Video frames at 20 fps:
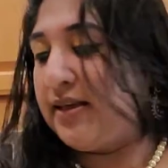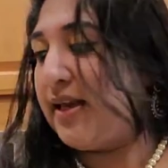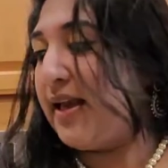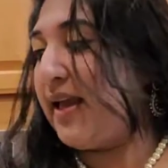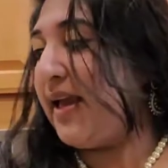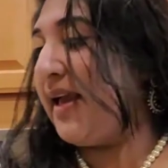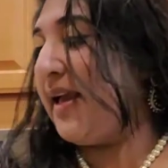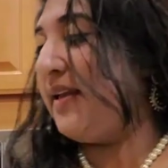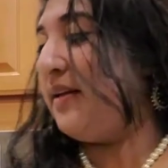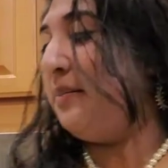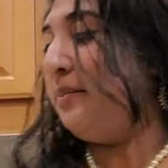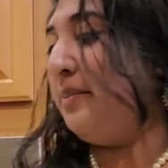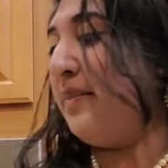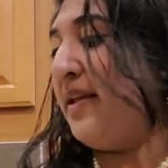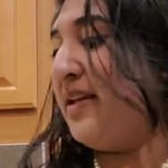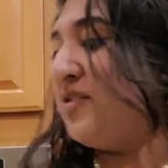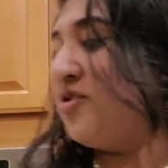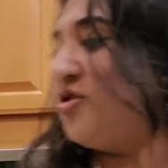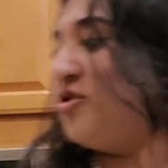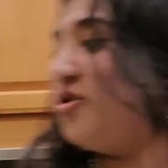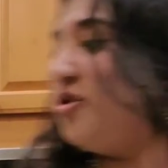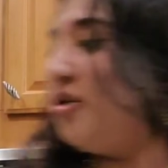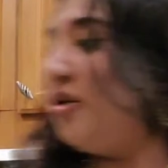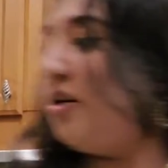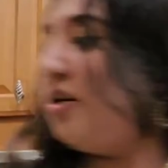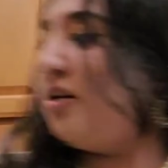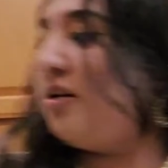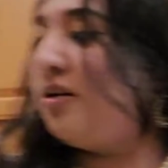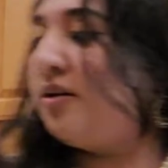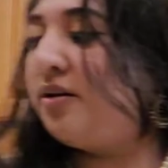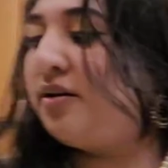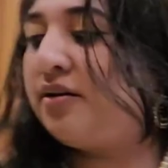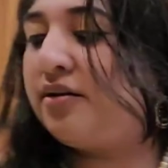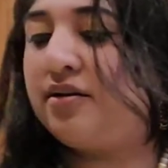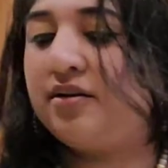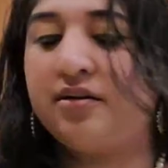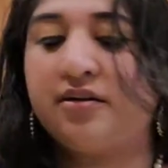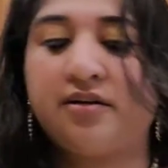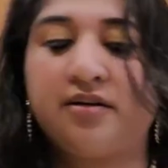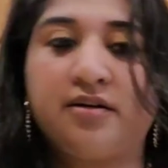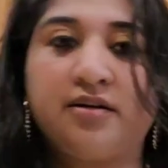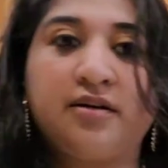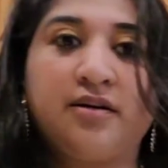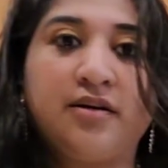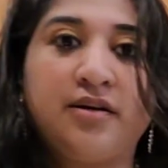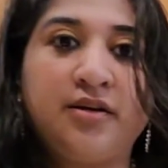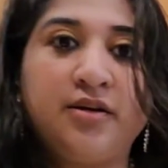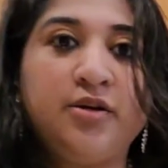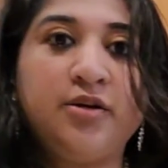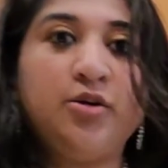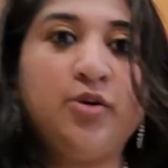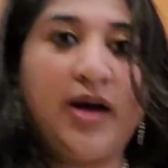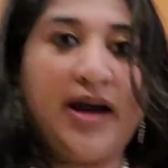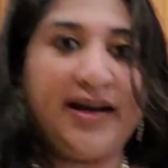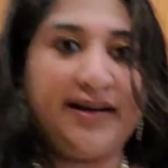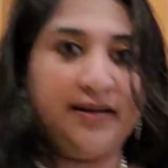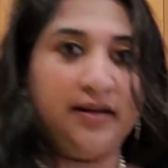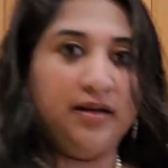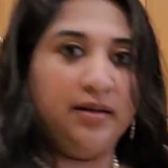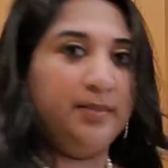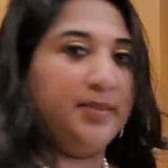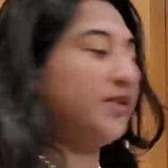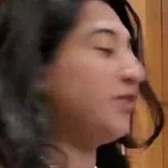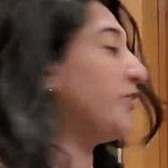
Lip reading: And make sure to add a little bit